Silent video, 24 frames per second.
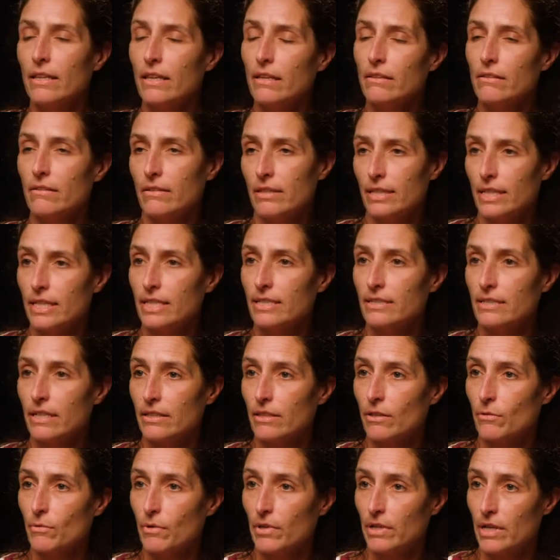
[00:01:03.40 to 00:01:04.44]
other thing is that
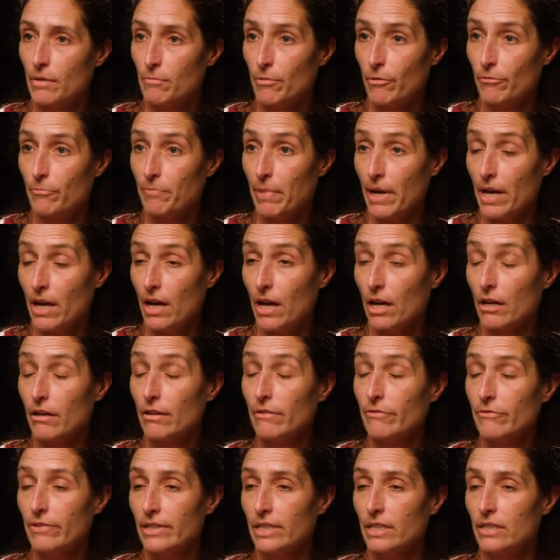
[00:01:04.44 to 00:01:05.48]
there were a number of
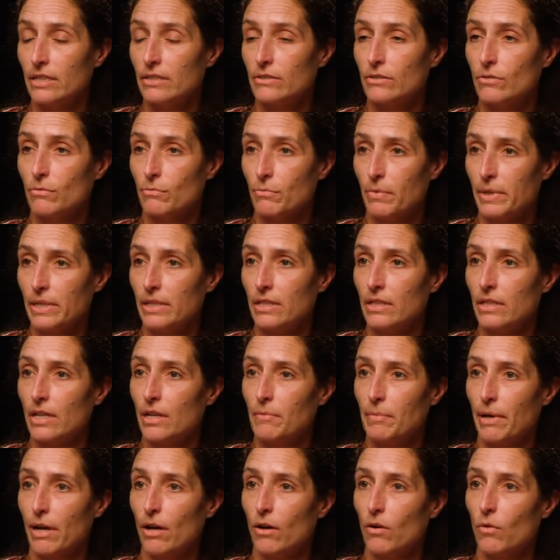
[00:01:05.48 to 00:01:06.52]
biographies written
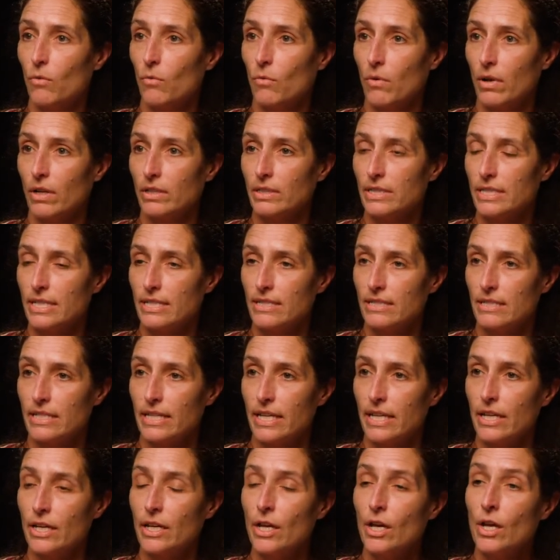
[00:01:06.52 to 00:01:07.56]
about Walt
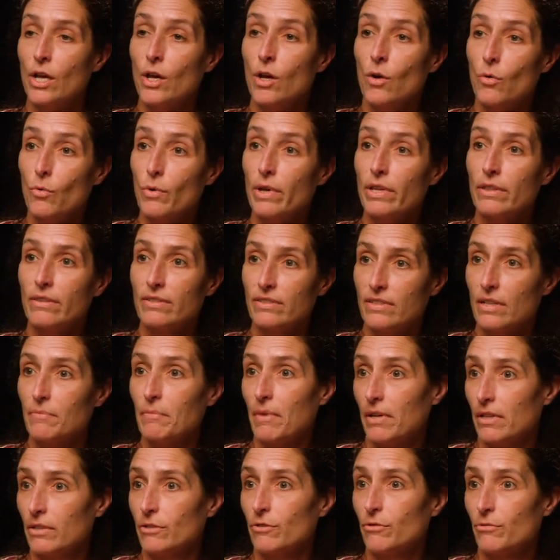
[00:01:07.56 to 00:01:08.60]
Disney with some
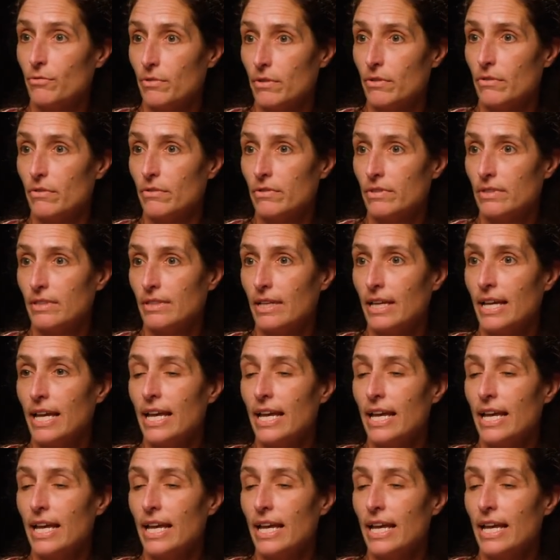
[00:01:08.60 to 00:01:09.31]
untruths,